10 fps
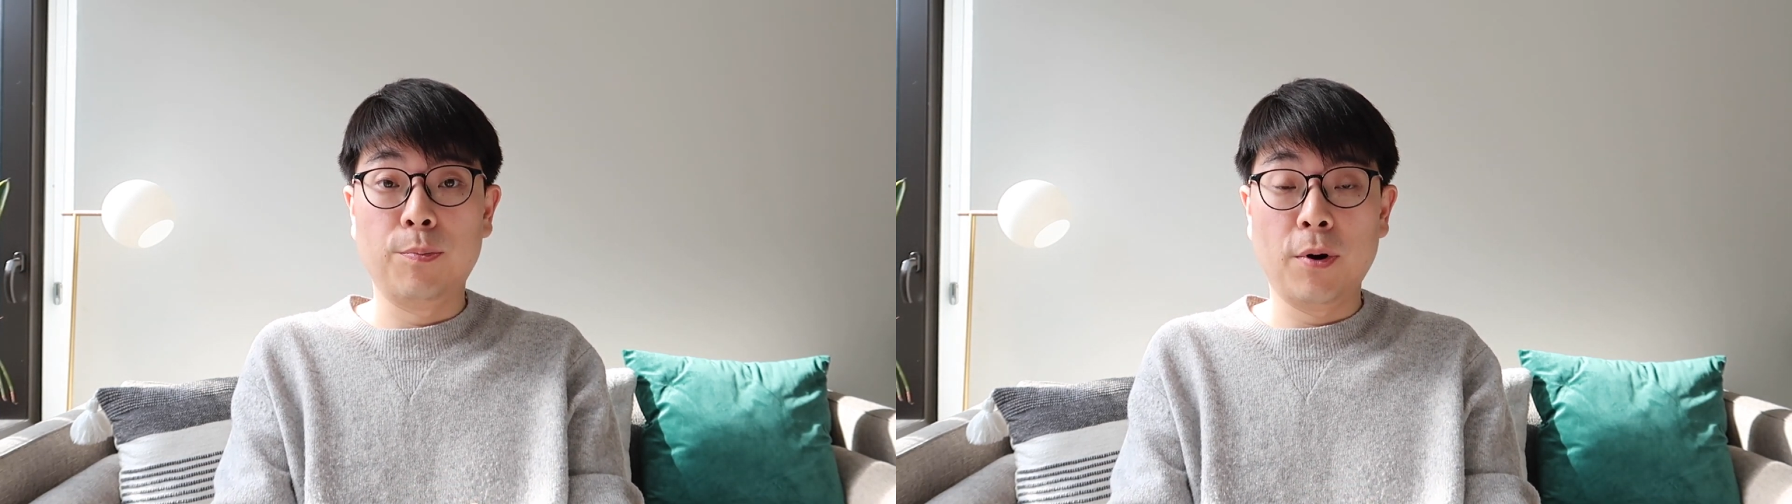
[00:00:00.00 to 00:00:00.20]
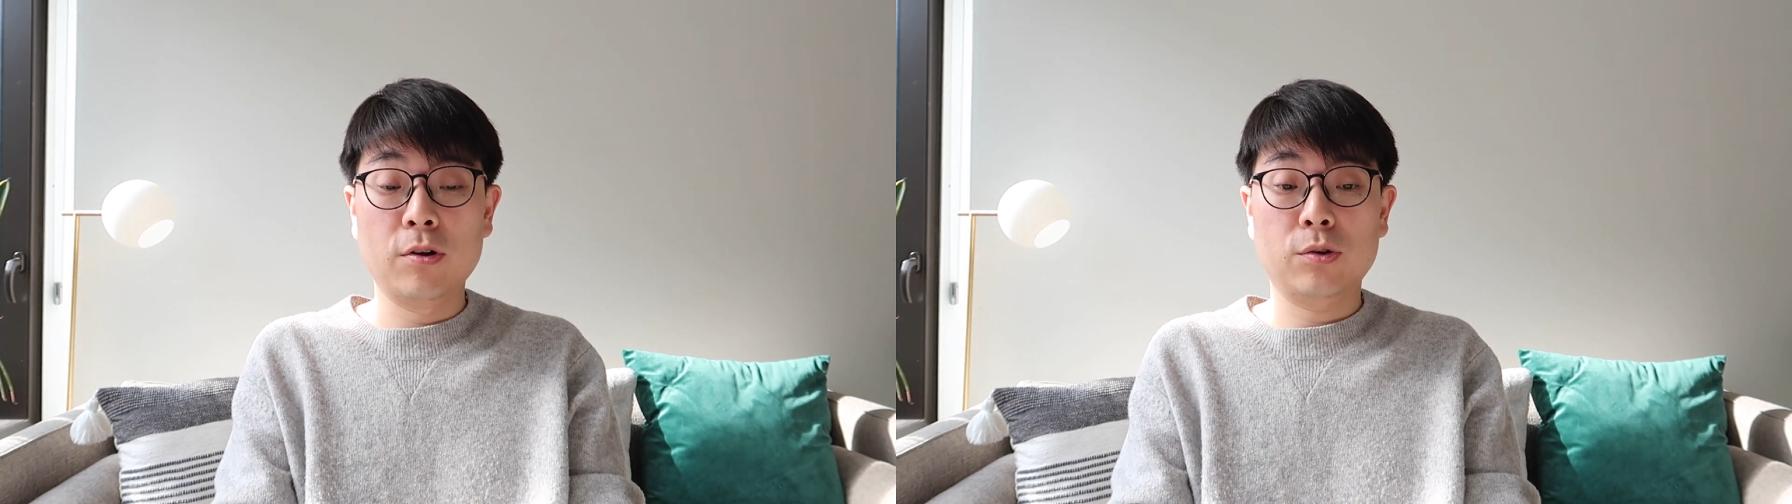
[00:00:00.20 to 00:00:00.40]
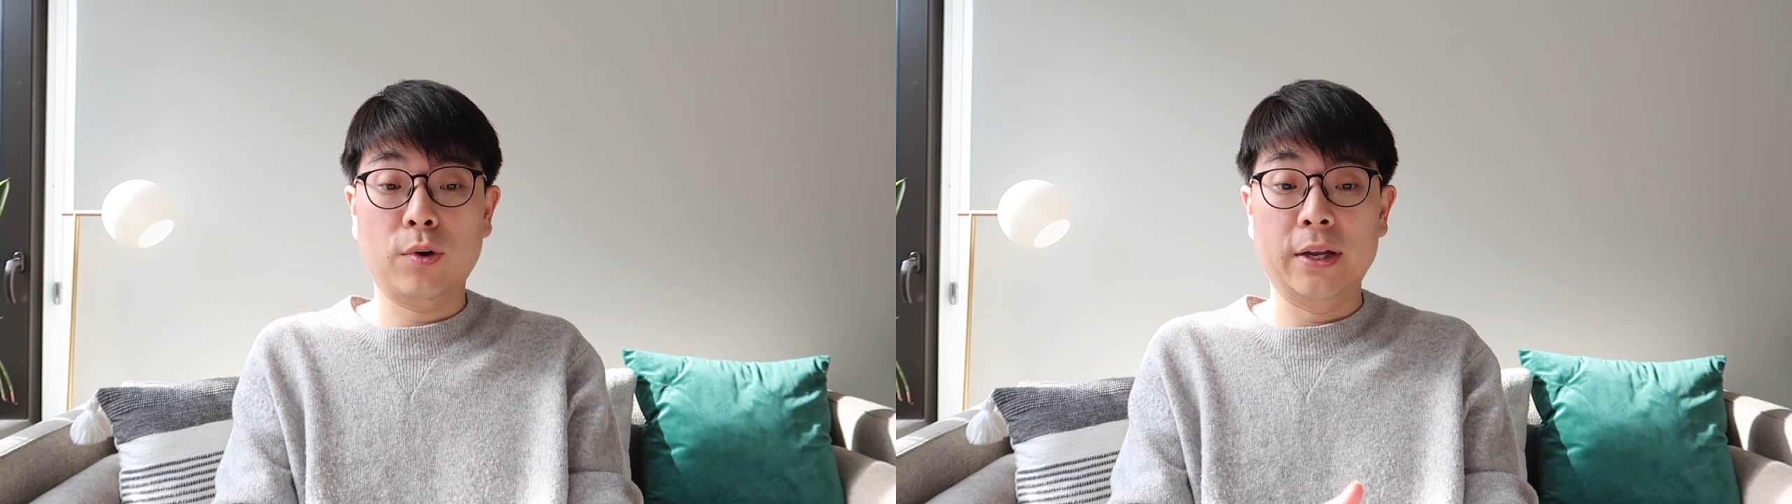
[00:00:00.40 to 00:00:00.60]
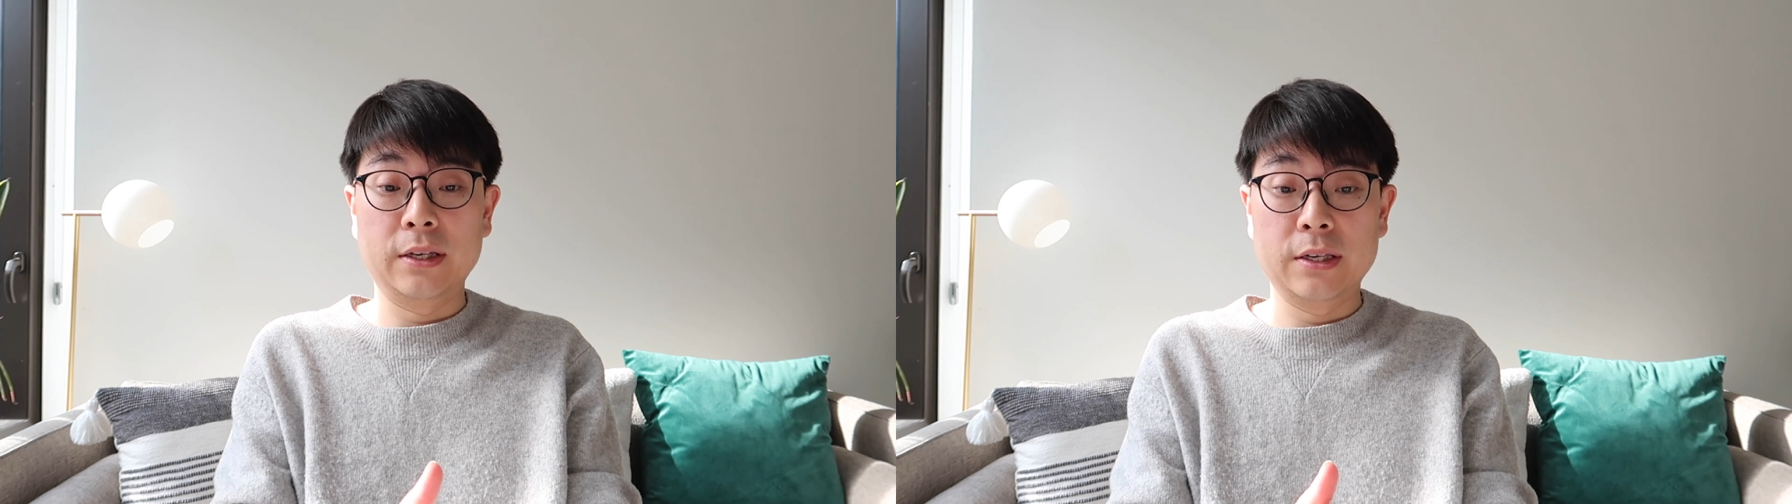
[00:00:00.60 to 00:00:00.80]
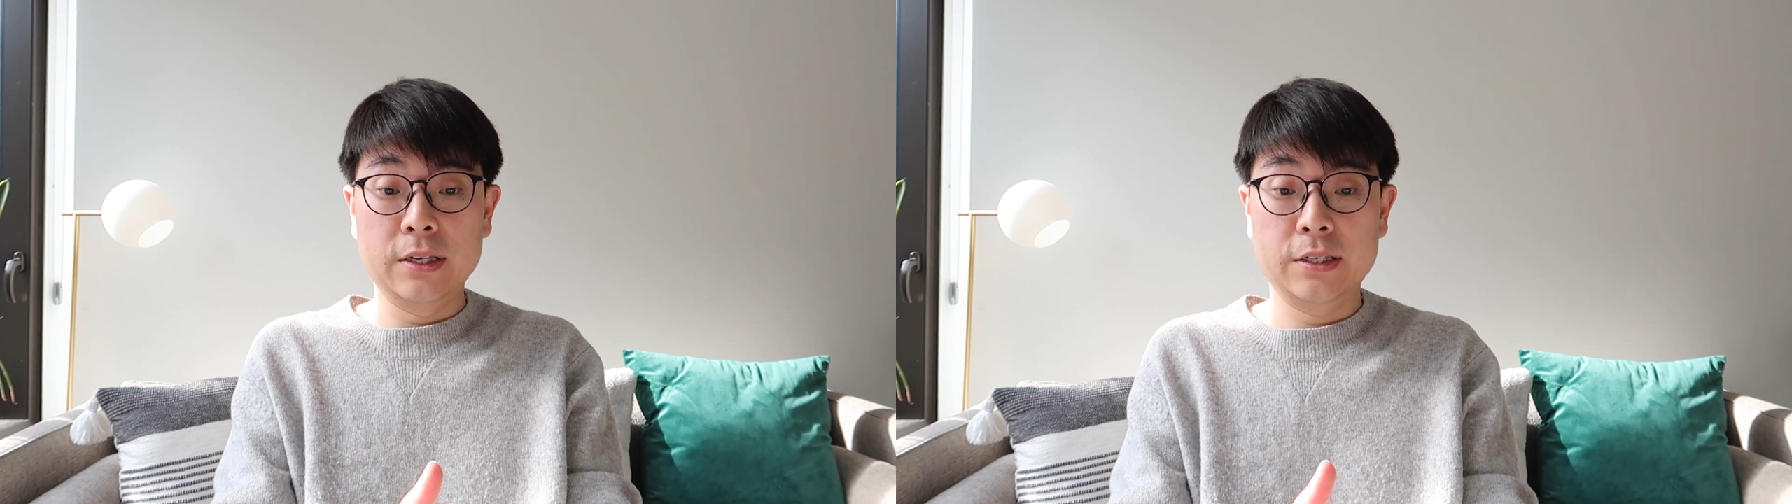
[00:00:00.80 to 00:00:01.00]

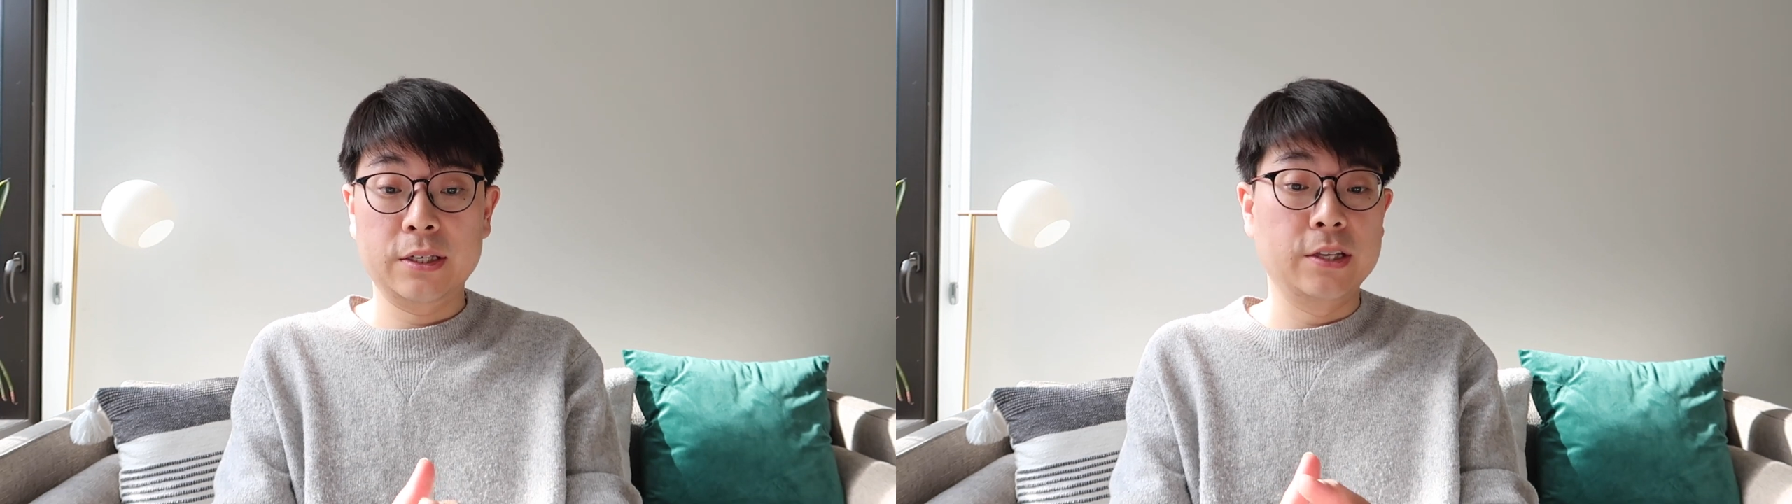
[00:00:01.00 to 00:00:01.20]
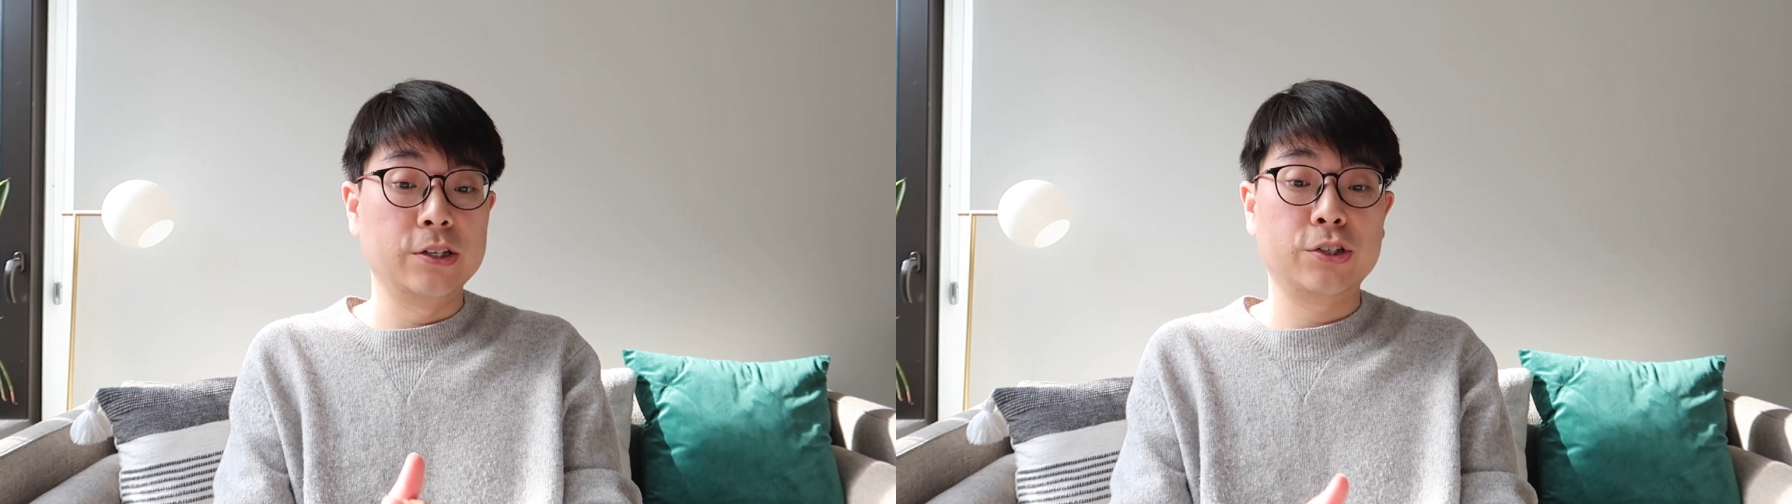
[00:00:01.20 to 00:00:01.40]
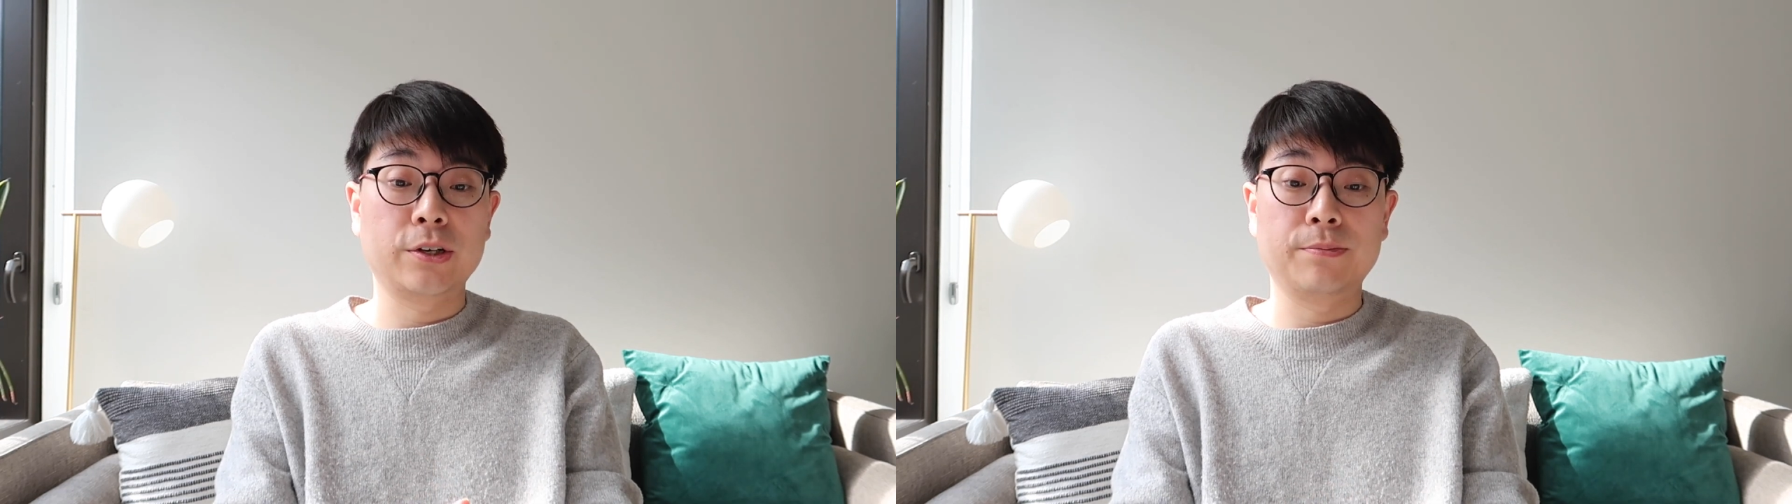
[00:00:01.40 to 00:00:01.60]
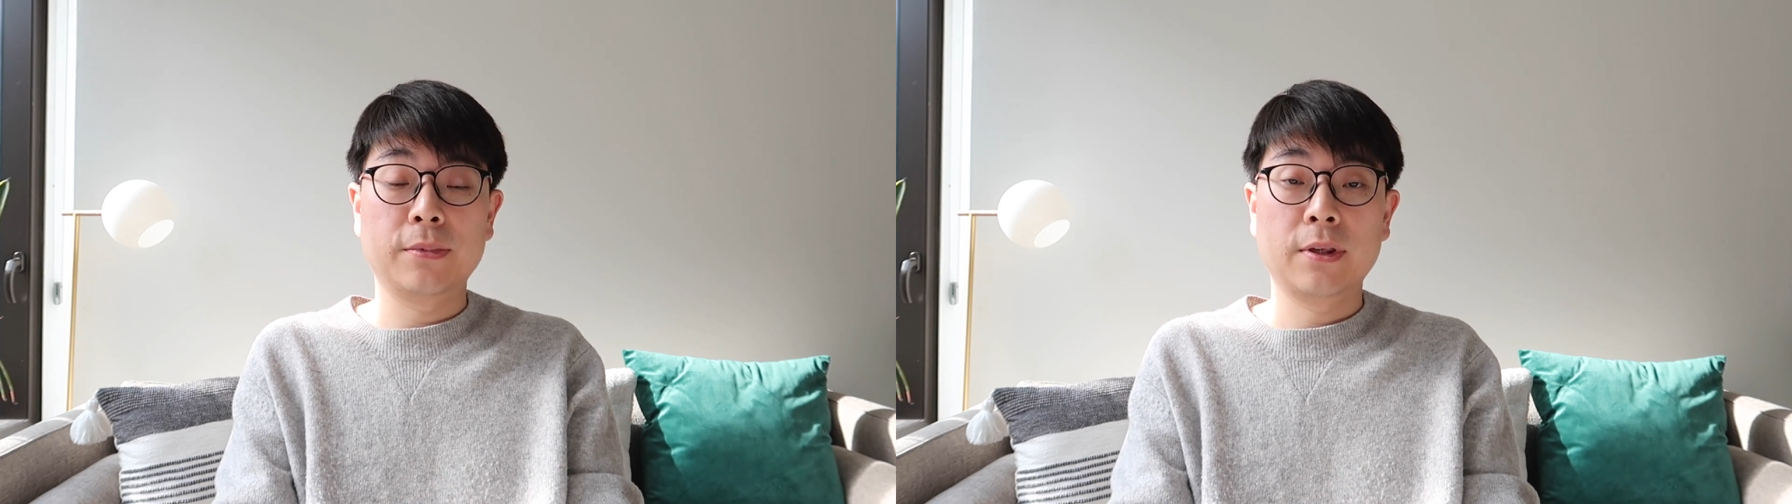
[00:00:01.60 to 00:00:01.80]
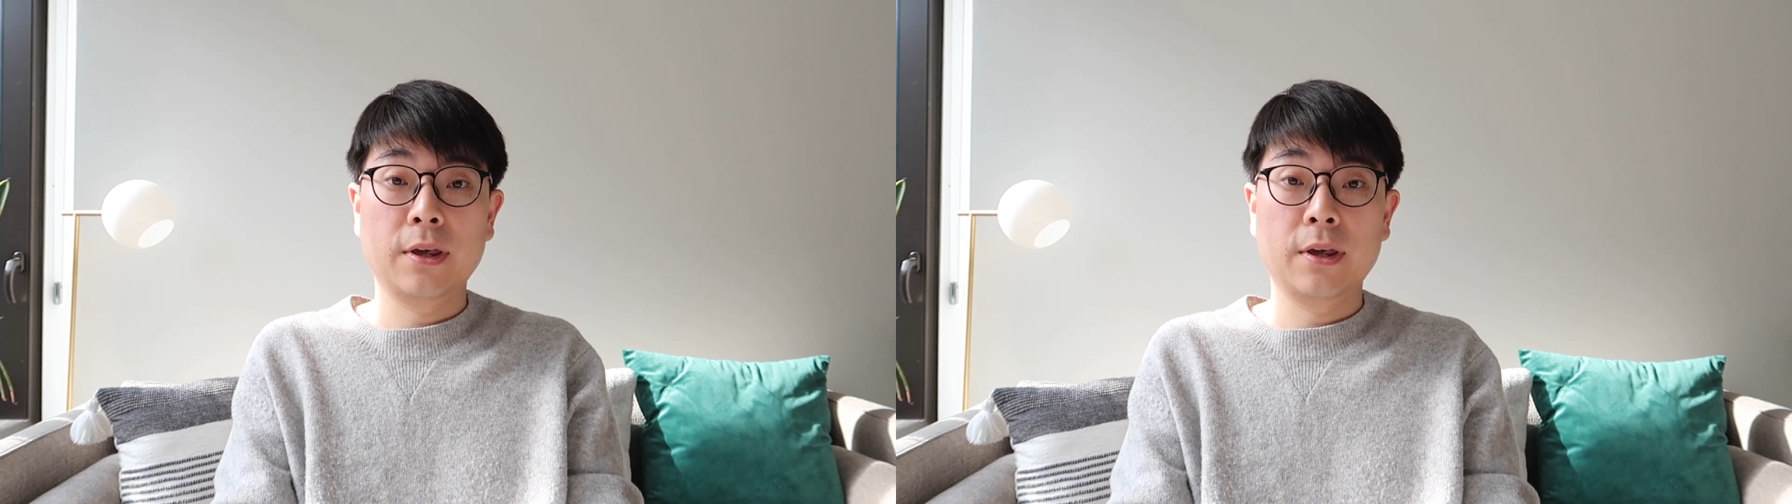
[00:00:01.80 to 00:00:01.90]
birthright citizenship.